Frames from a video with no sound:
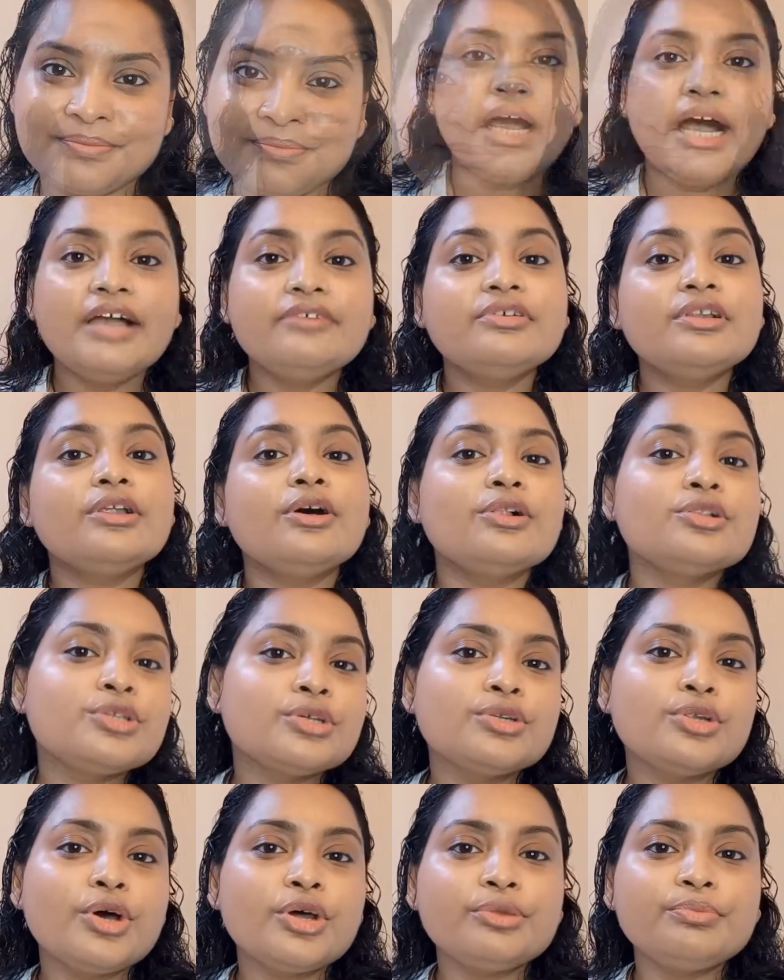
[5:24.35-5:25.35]
I will
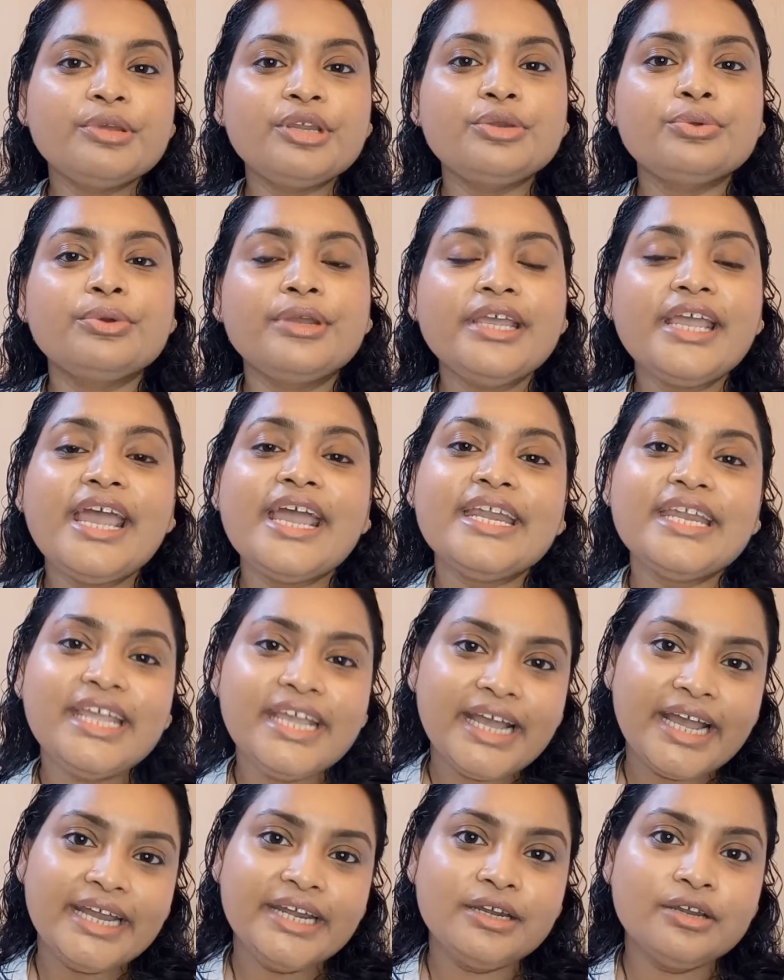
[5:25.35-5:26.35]
also not be doing
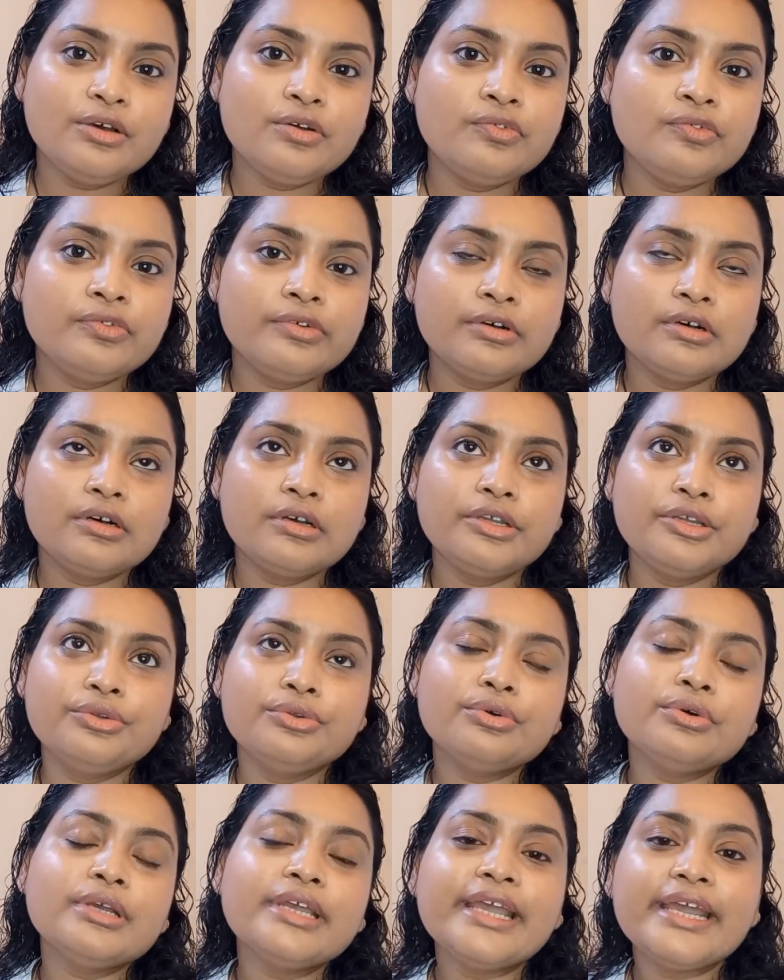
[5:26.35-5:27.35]
any kind of
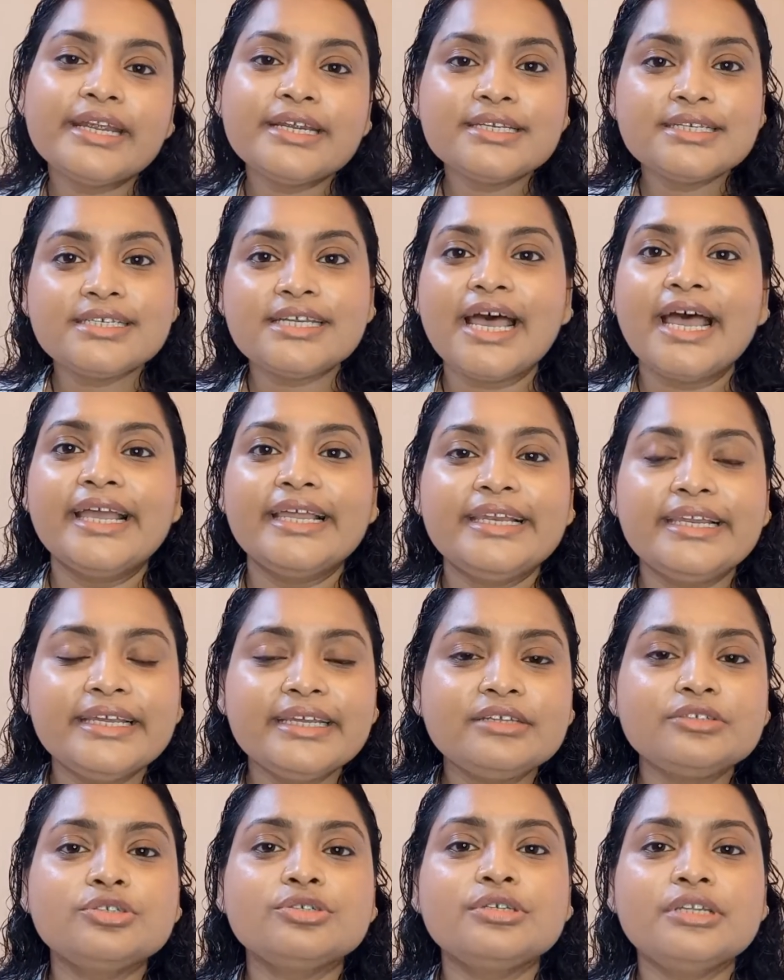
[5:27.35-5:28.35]
hair
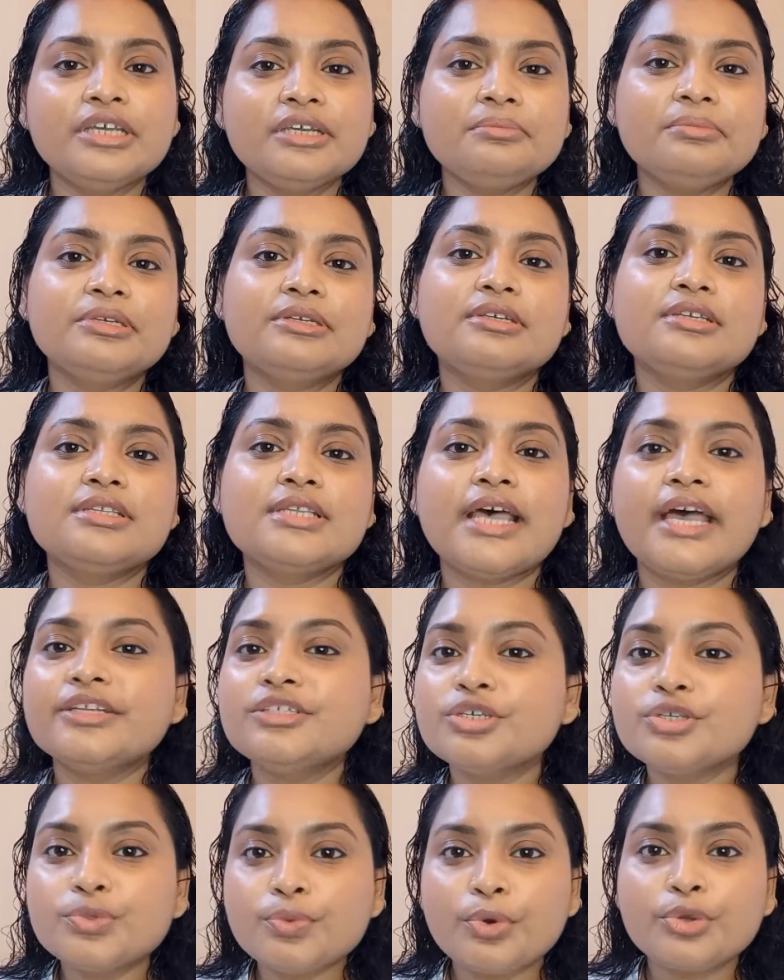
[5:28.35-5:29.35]
styling today, because I
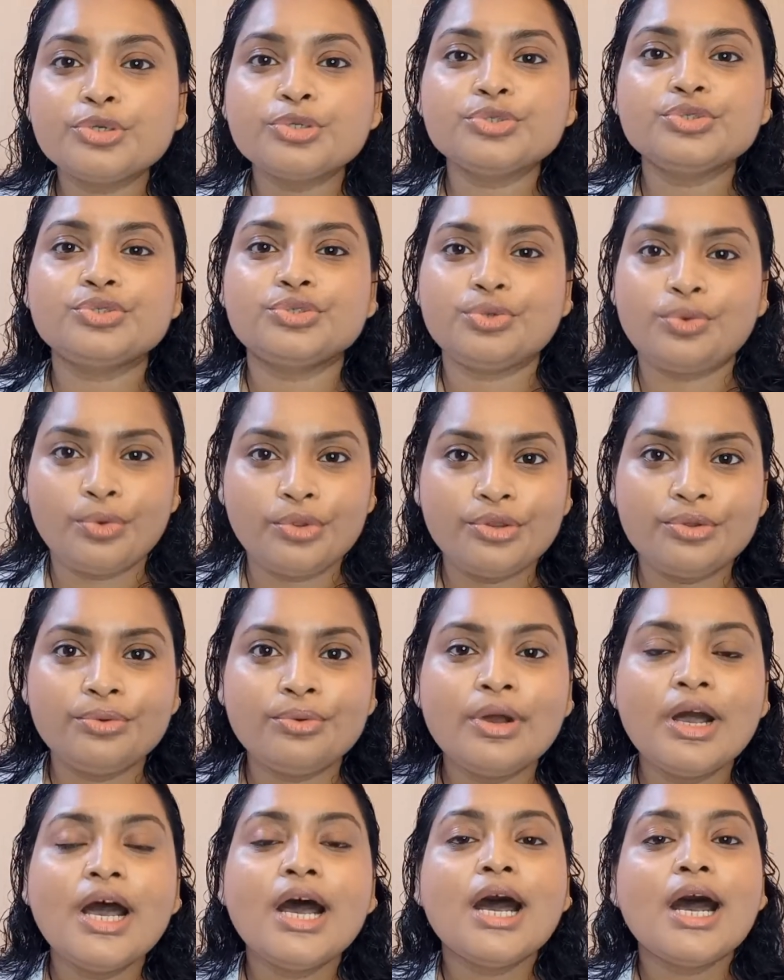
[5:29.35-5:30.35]
just want to show
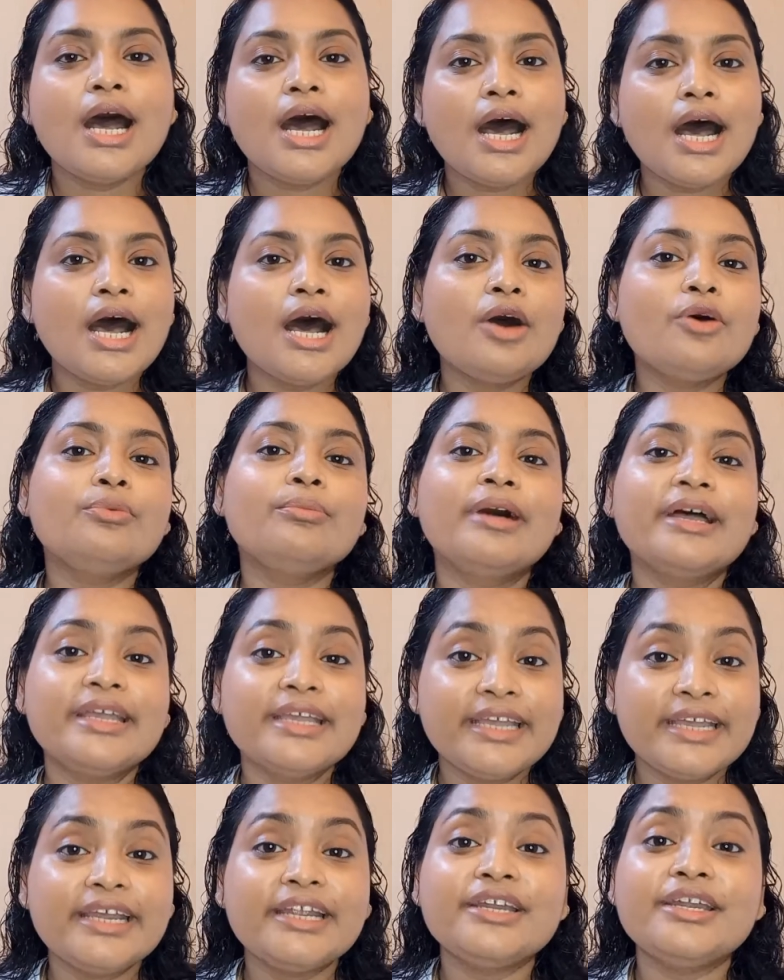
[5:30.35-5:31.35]
you how my
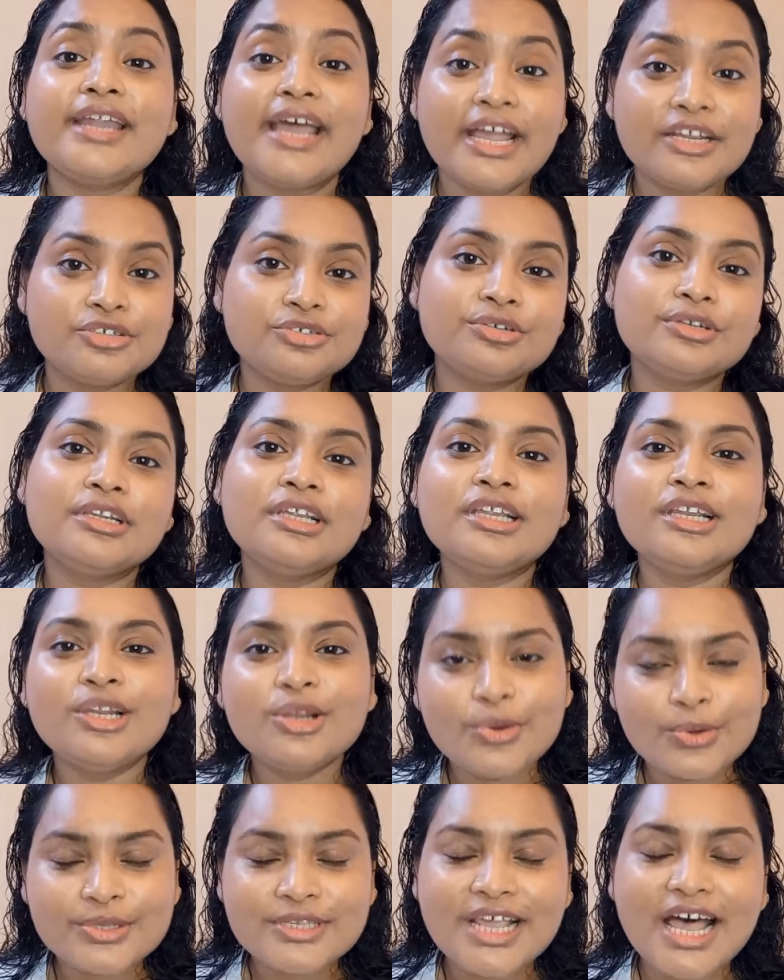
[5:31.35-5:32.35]
hair naturally
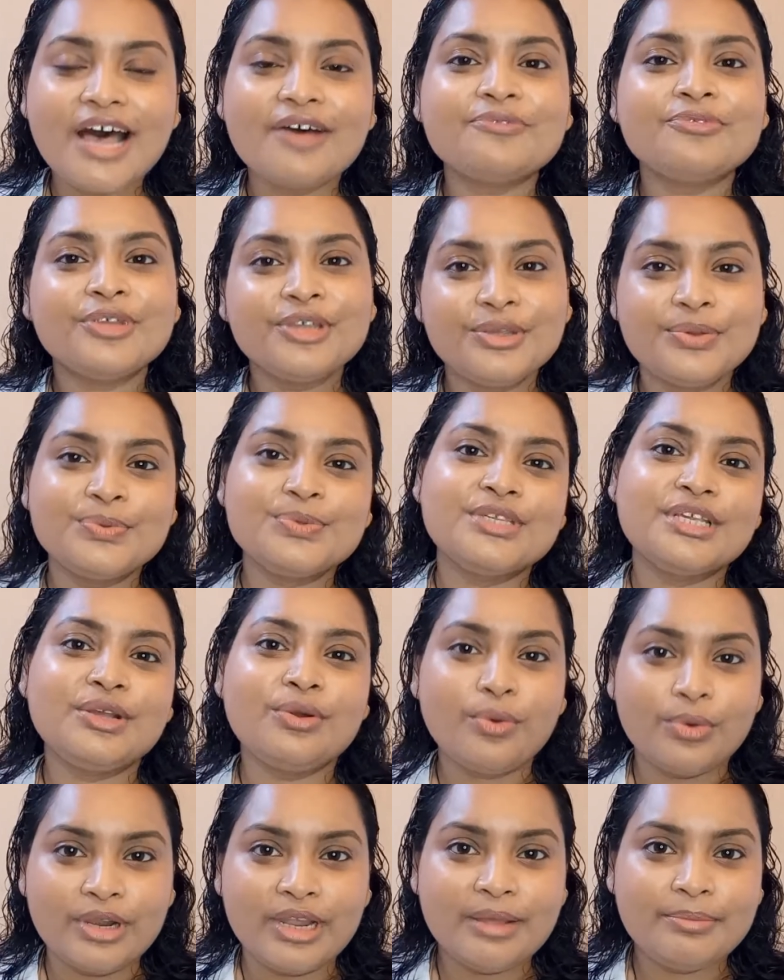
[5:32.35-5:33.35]
looks after using
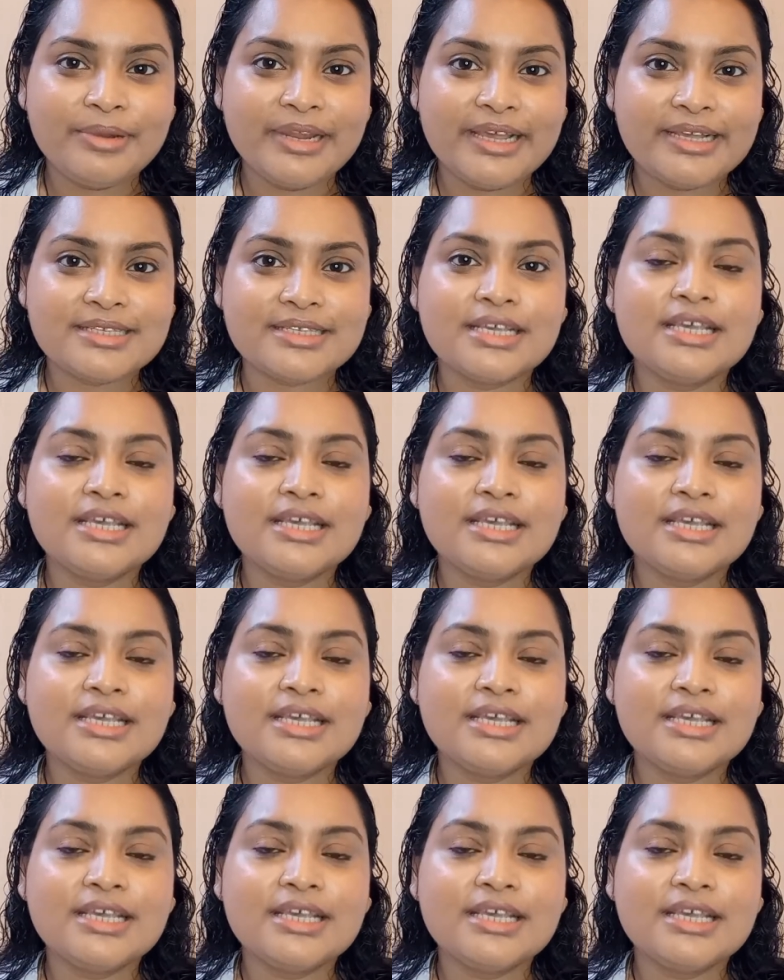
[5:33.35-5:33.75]
Olaplex.